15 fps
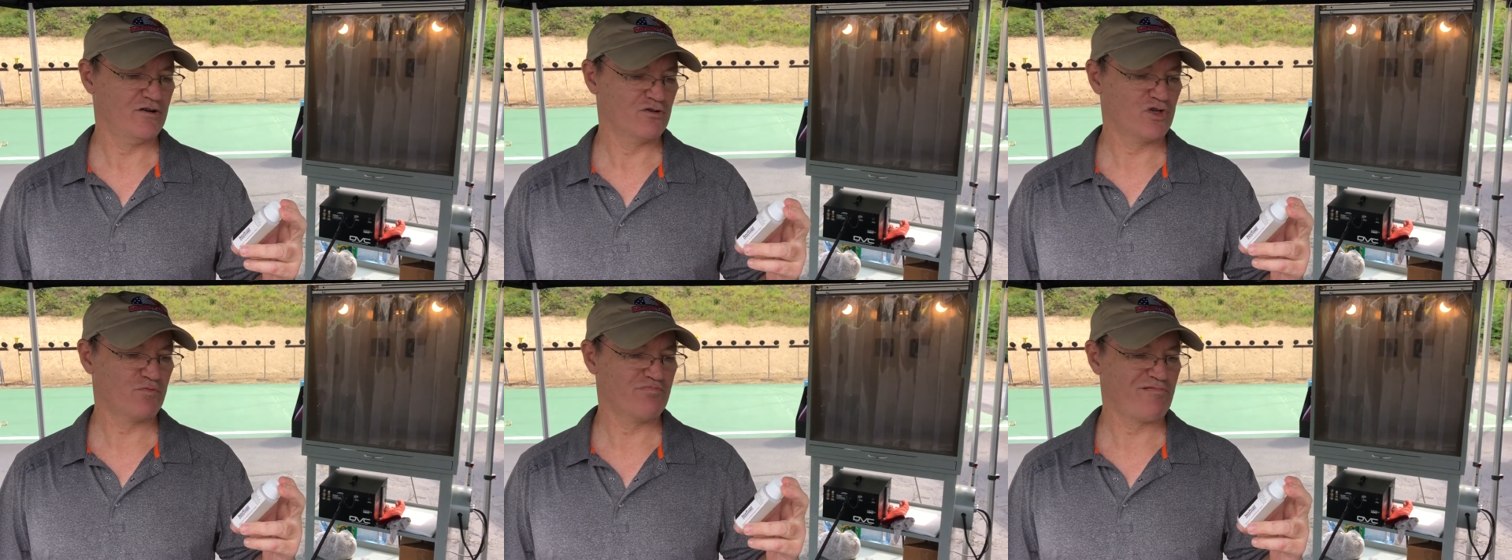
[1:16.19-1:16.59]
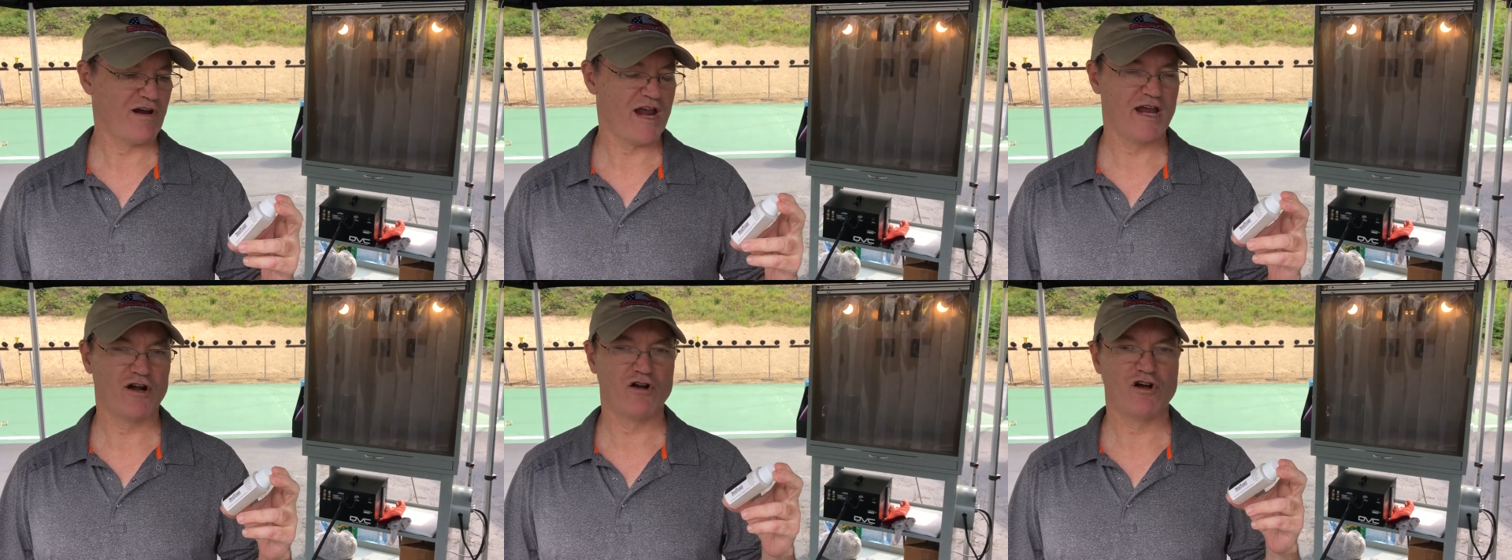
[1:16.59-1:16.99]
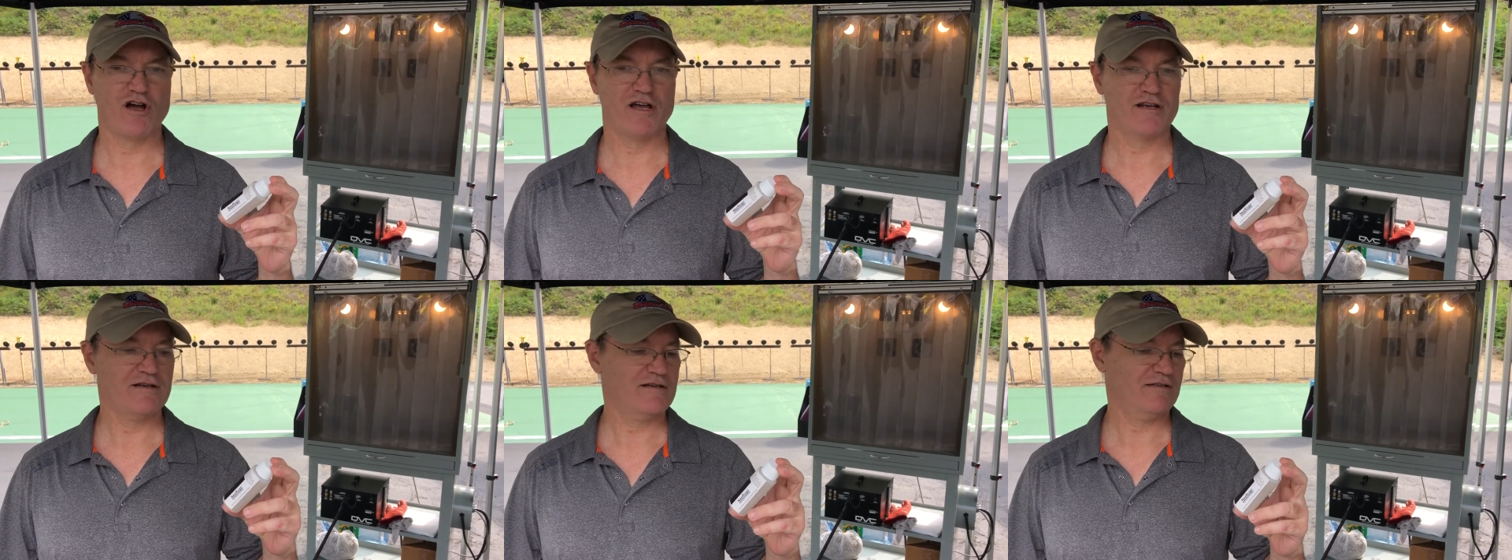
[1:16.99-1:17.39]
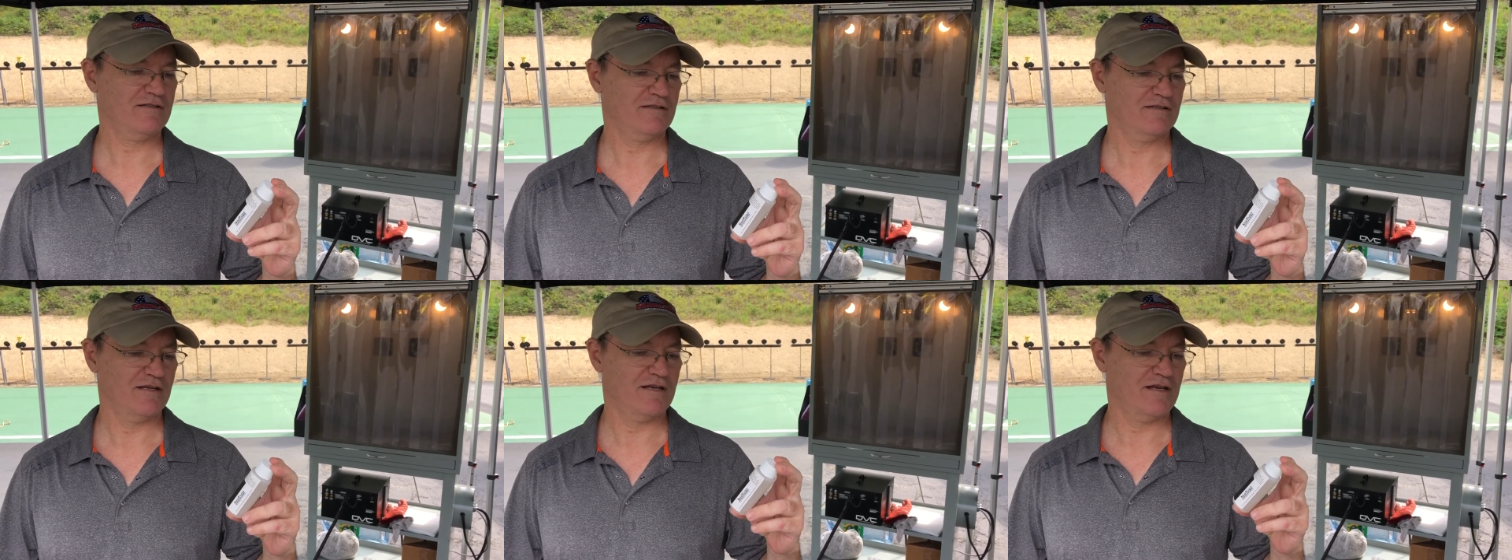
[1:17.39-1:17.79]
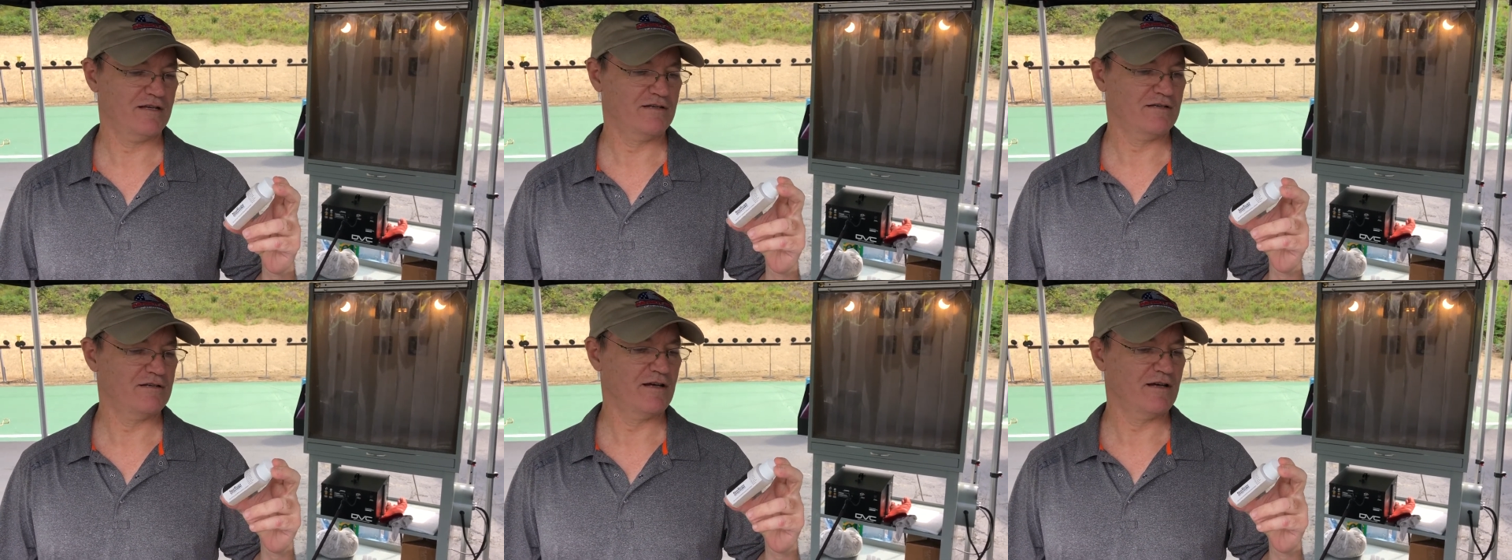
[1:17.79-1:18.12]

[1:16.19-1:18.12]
spray it on, and